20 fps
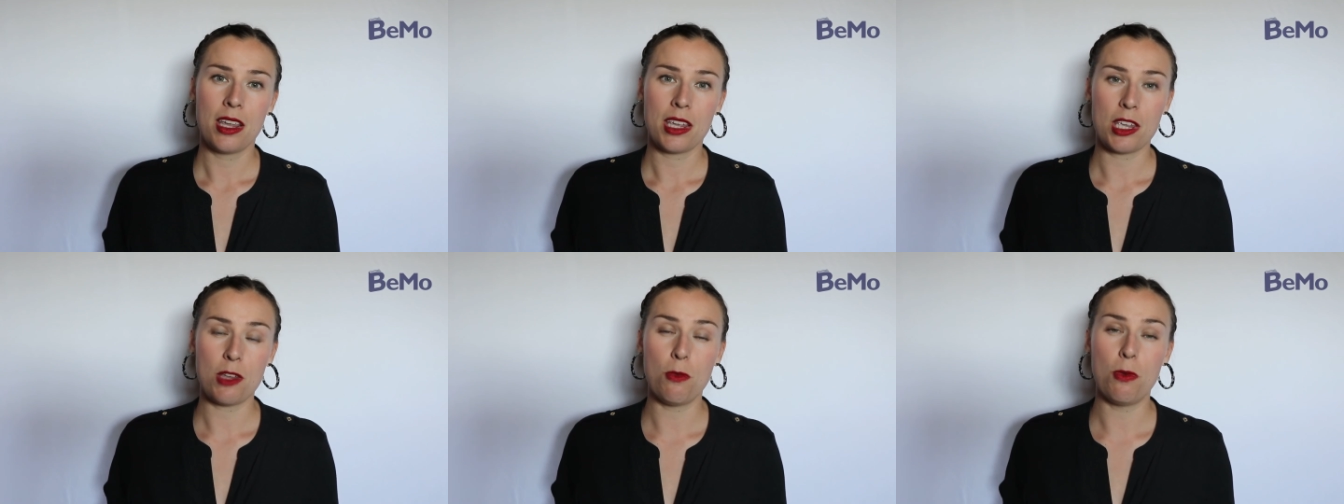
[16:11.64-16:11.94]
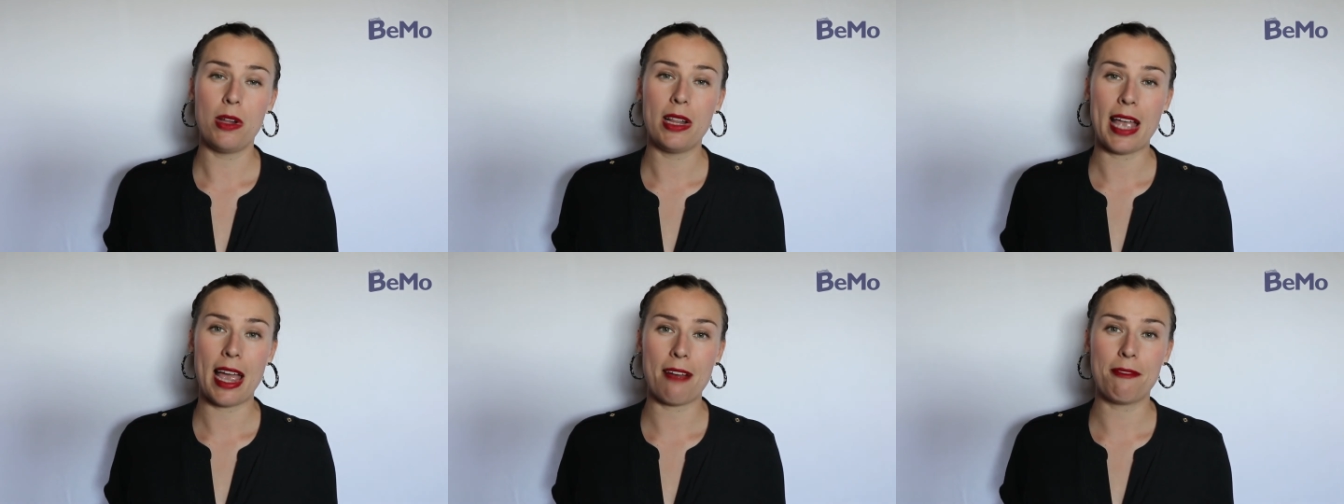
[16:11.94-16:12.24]
You
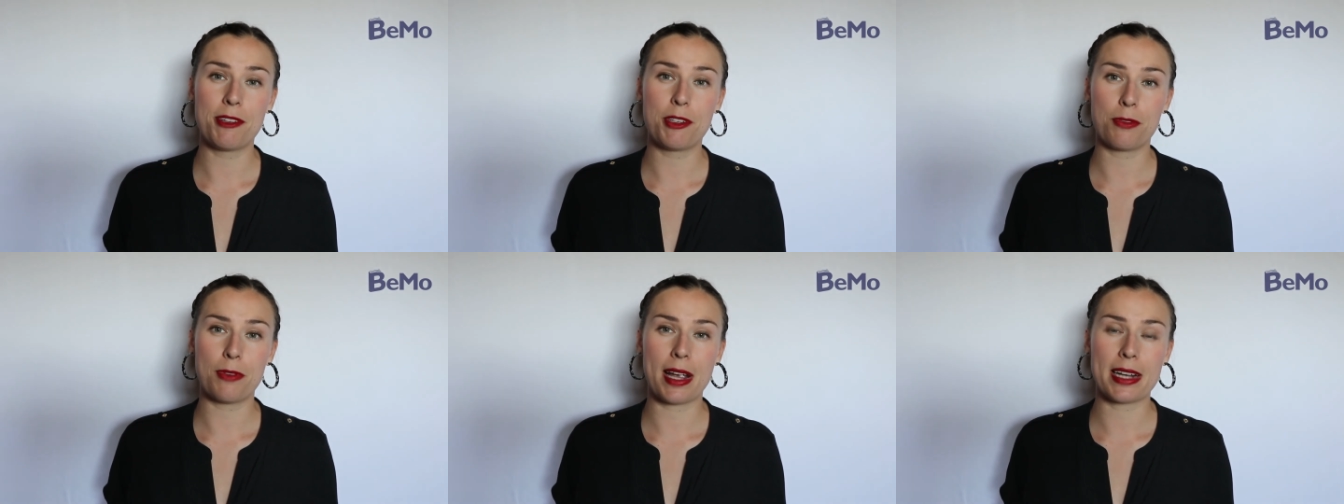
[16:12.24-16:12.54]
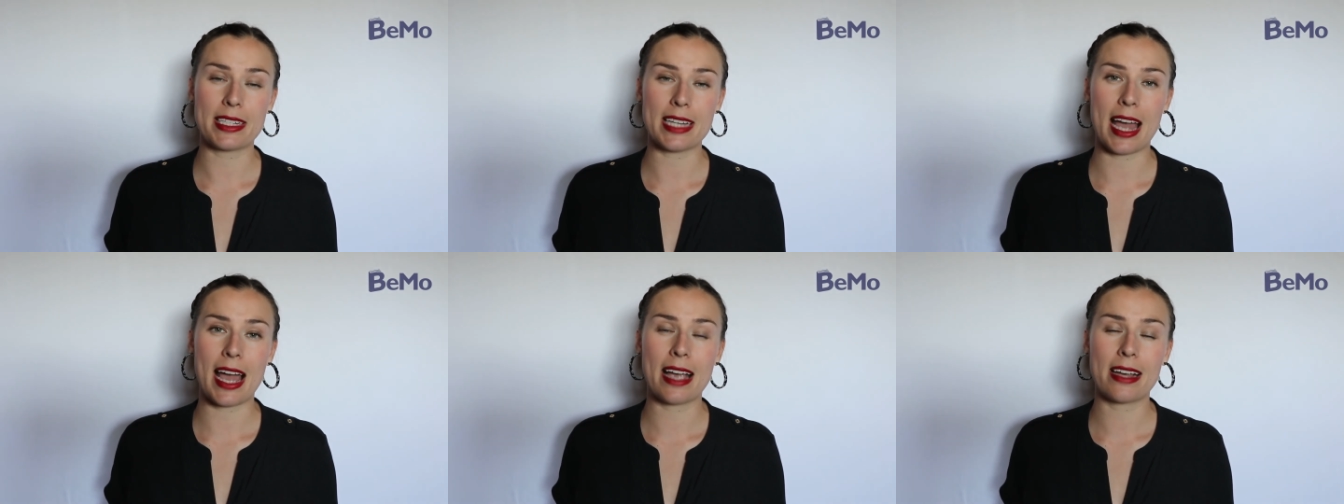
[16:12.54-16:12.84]
will have
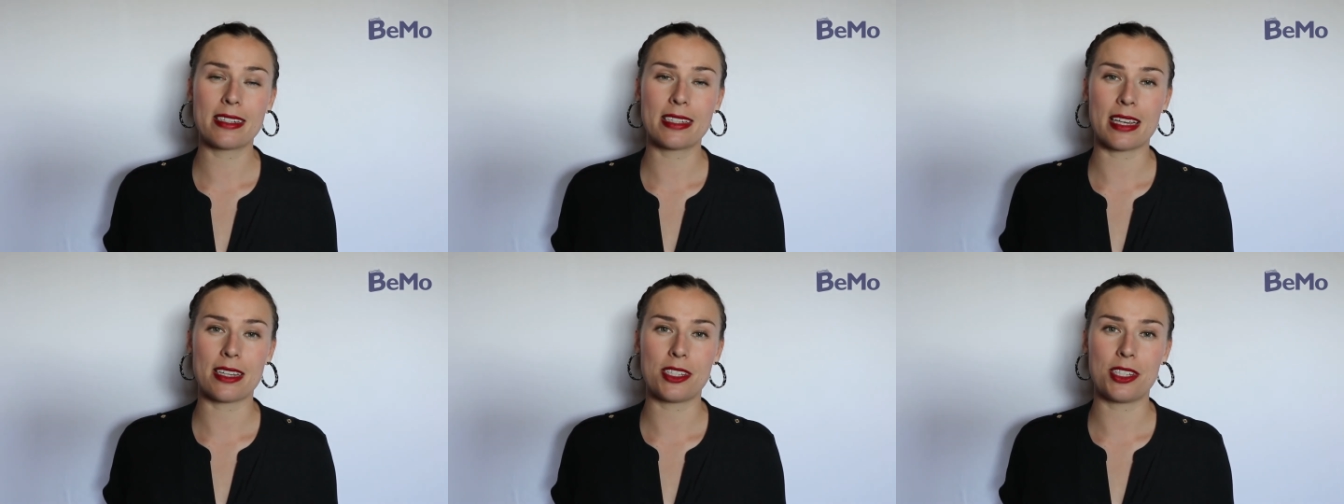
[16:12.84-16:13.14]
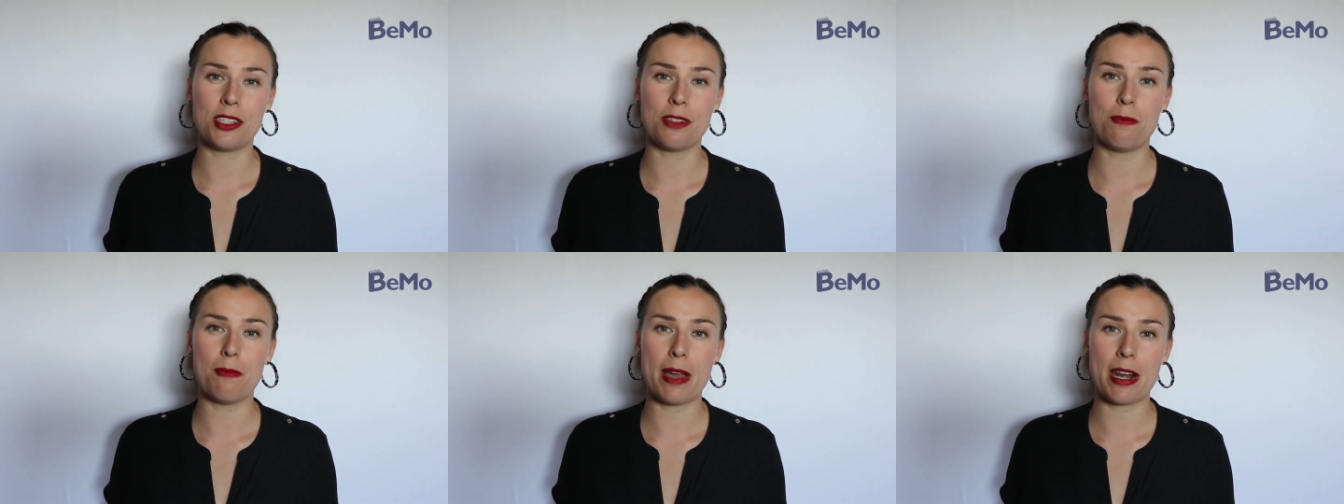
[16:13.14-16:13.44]
direct
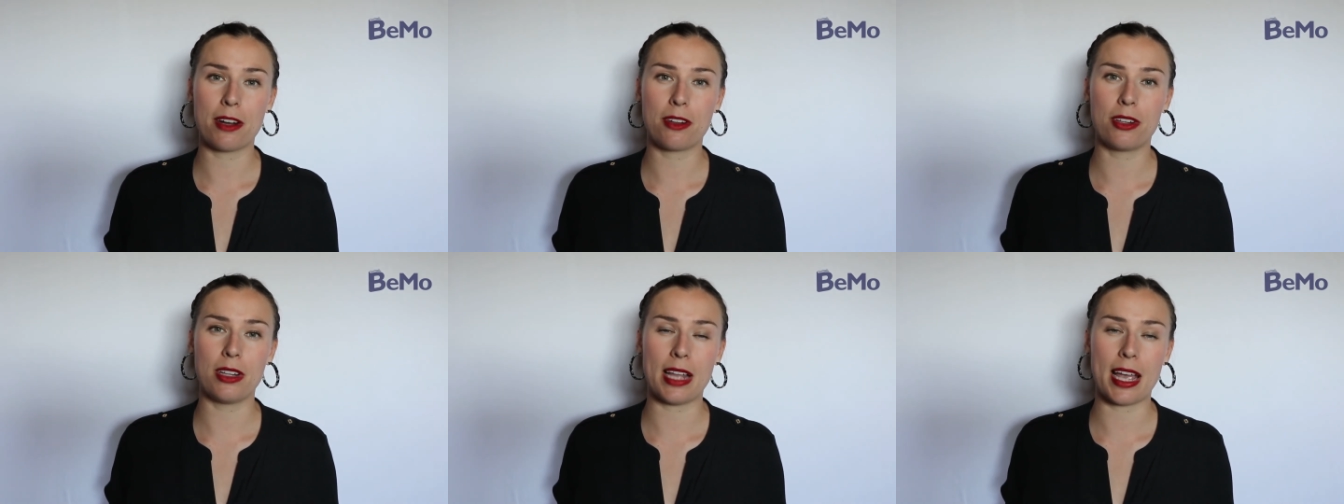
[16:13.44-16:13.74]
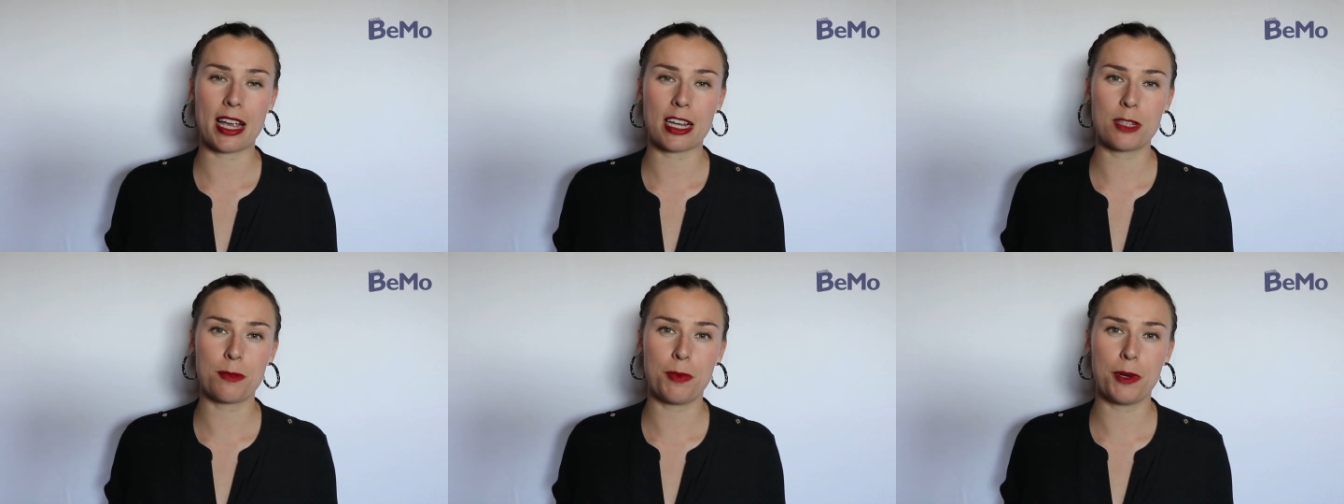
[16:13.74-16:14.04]
access to medical
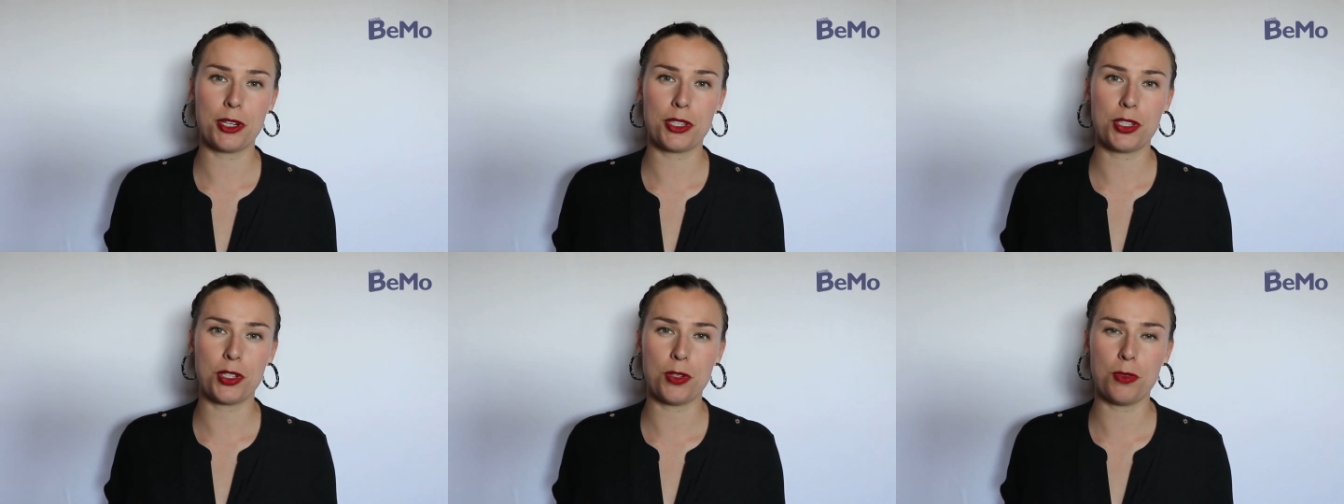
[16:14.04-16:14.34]
experts